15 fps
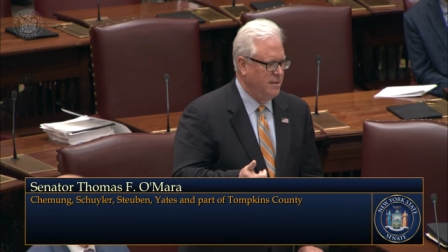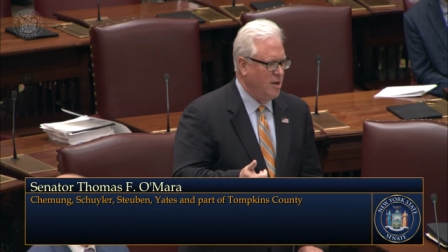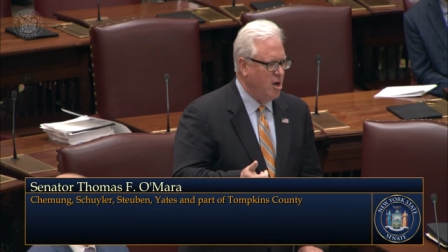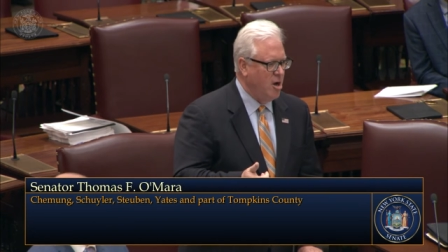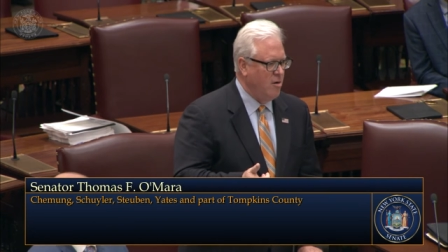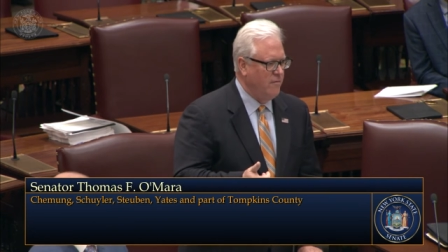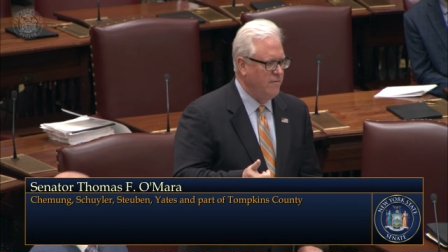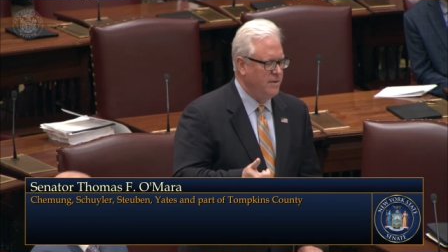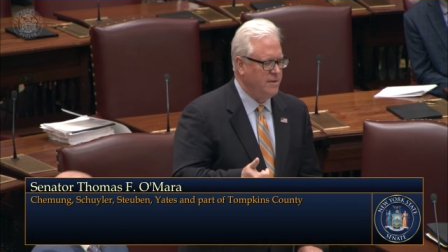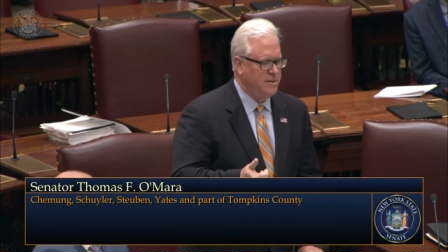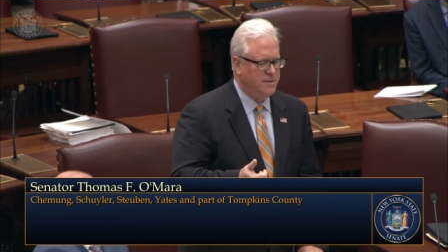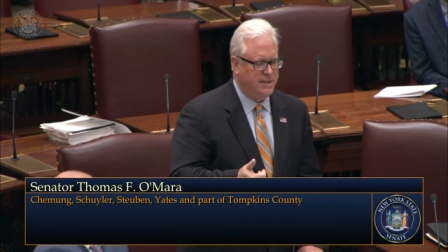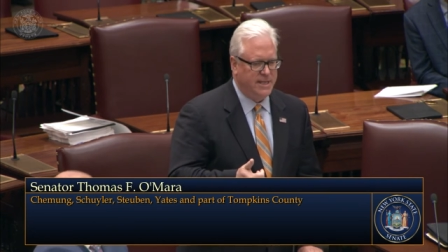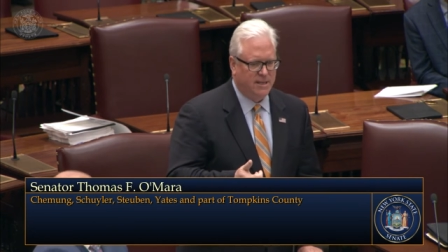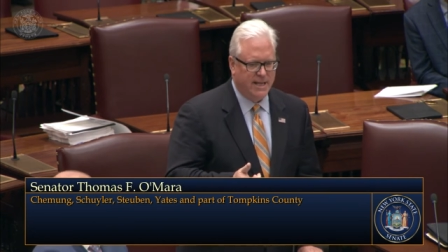of
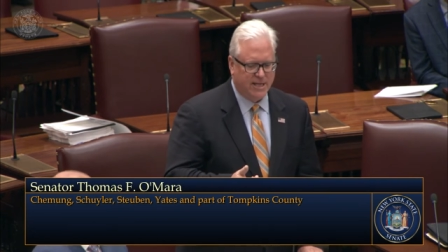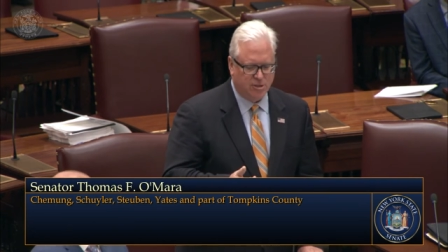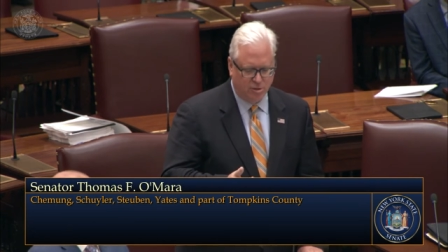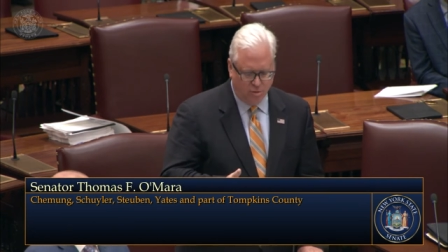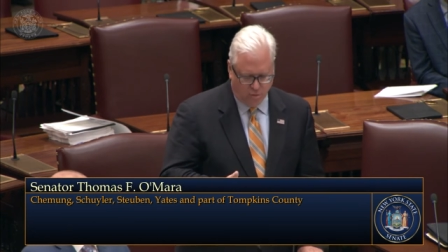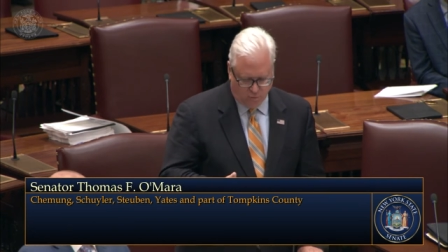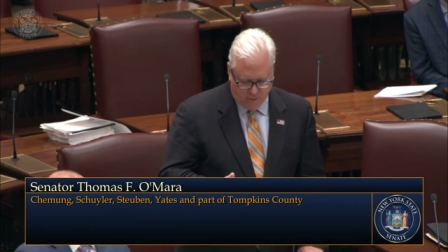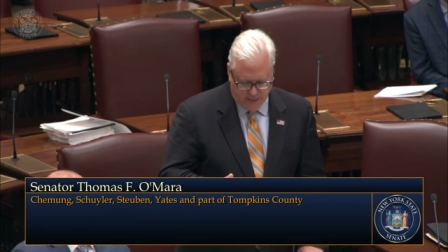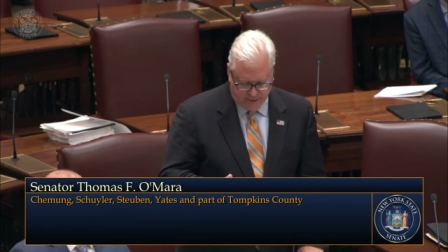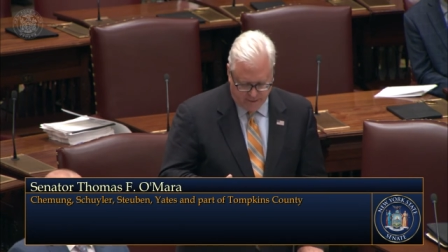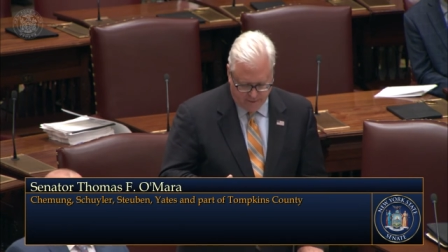the electrical grid